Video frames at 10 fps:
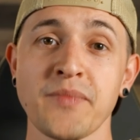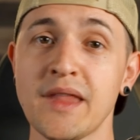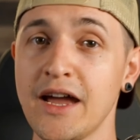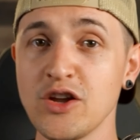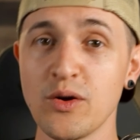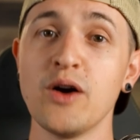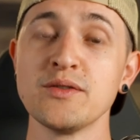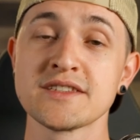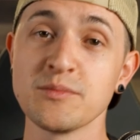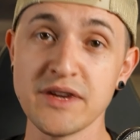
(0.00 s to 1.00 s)
I do
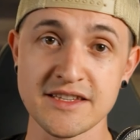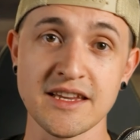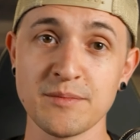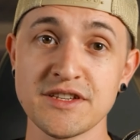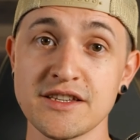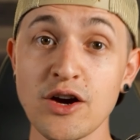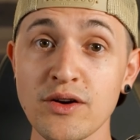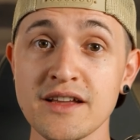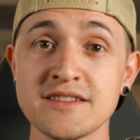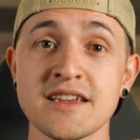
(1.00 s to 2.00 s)
own some BCMC
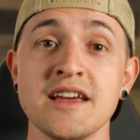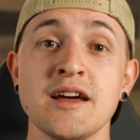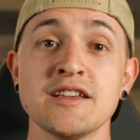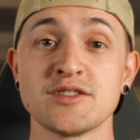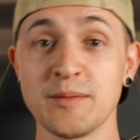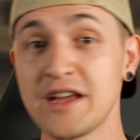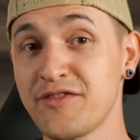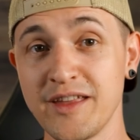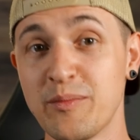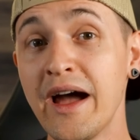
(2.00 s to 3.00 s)
tokens, so I'm
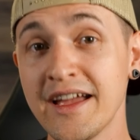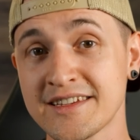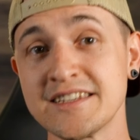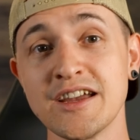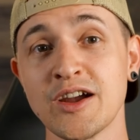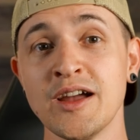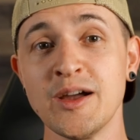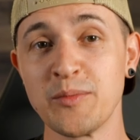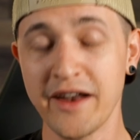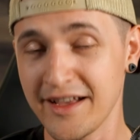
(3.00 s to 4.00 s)
definitely biased here,
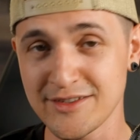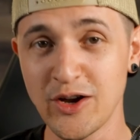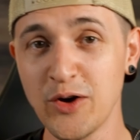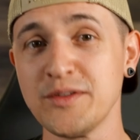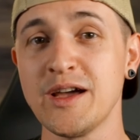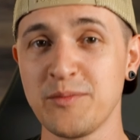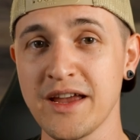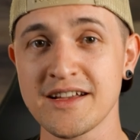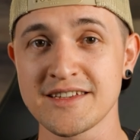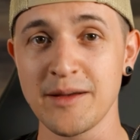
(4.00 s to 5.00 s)
but I also own them
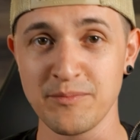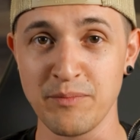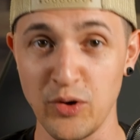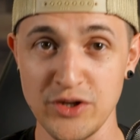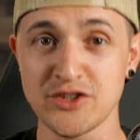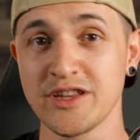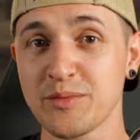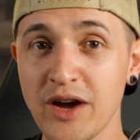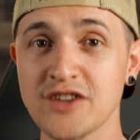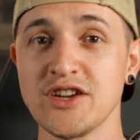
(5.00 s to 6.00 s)
because I'm bullish on the
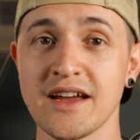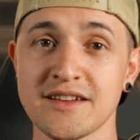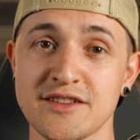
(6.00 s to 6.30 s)
project.